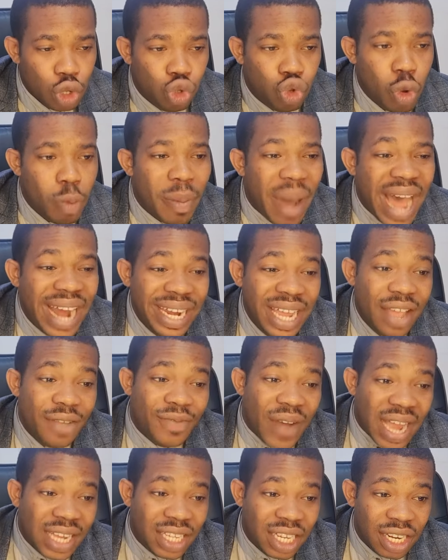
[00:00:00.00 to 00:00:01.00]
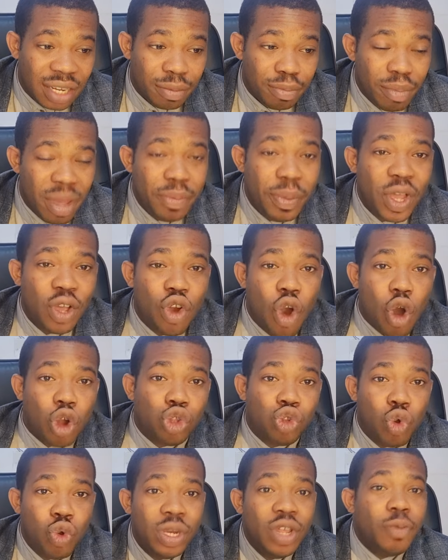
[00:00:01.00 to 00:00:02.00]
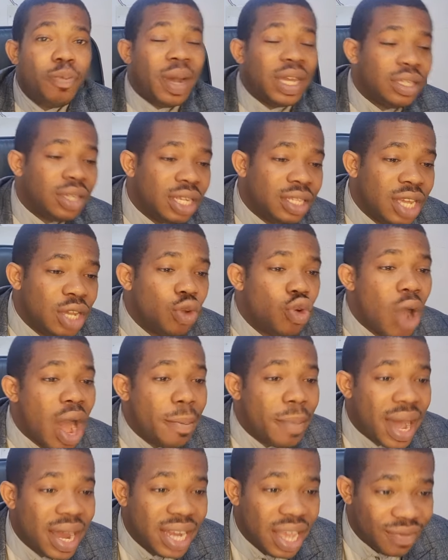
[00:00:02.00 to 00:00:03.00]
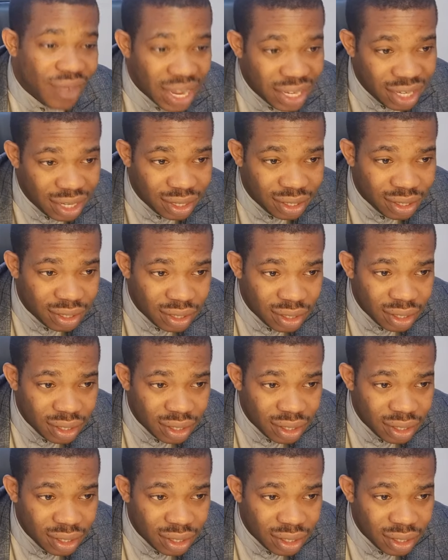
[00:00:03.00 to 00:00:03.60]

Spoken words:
to marry a virgin, maybe God told you personally, go and marry a virgin,